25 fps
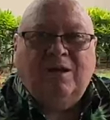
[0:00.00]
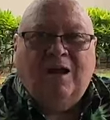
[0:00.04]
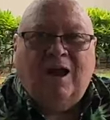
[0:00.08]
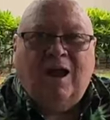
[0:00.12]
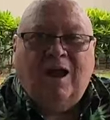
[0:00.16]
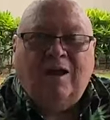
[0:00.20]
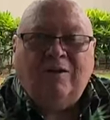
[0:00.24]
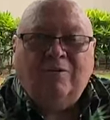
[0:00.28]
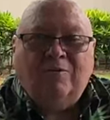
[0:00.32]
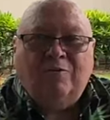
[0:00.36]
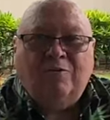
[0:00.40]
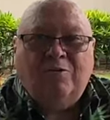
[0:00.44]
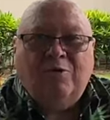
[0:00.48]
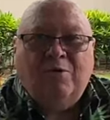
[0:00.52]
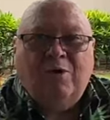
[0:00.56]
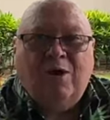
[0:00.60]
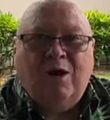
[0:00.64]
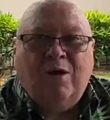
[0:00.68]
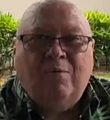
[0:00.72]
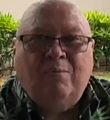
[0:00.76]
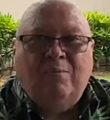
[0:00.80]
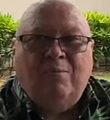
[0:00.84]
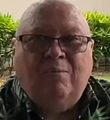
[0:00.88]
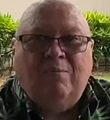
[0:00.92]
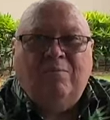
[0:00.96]

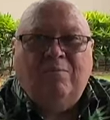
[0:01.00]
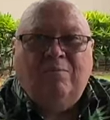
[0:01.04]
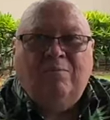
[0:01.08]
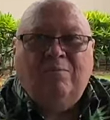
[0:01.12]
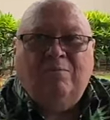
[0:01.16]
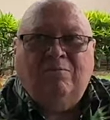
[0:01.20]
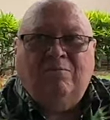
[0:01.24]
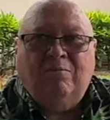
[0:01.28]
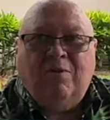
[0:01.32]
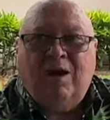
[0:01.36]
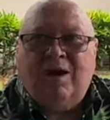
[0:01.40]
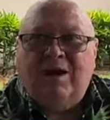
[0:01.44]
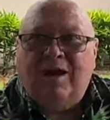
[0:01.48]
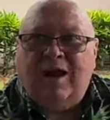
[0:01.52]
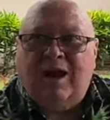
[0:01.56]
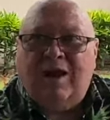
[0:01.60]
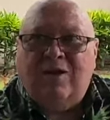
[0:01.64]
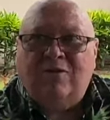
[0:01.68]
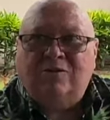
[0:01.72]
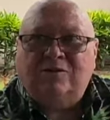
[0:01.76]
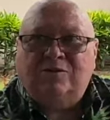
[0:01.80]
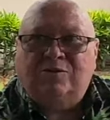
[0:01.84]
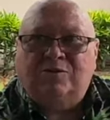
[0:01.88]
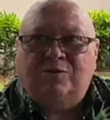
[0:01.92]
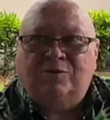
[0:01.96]
my
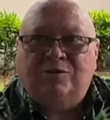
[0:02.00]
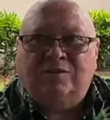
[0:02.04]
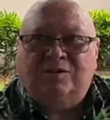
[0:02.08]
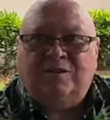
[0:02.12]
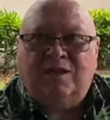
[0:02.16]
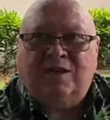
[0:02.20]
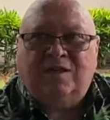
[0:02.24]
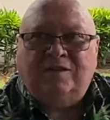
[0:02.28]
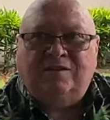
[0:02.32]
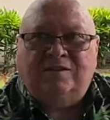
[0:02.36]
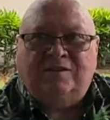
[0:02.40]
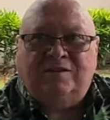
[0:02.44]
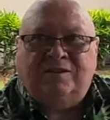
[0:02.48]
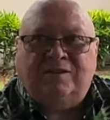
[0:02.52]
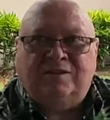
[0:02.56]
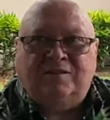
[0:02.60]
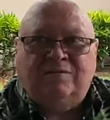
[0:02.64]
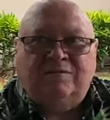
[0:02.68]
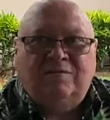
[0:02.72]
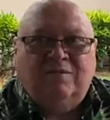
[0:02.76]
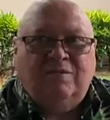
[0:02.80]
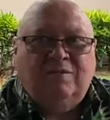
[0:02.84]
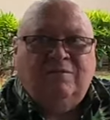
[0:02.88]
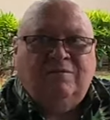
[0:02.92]
house was less than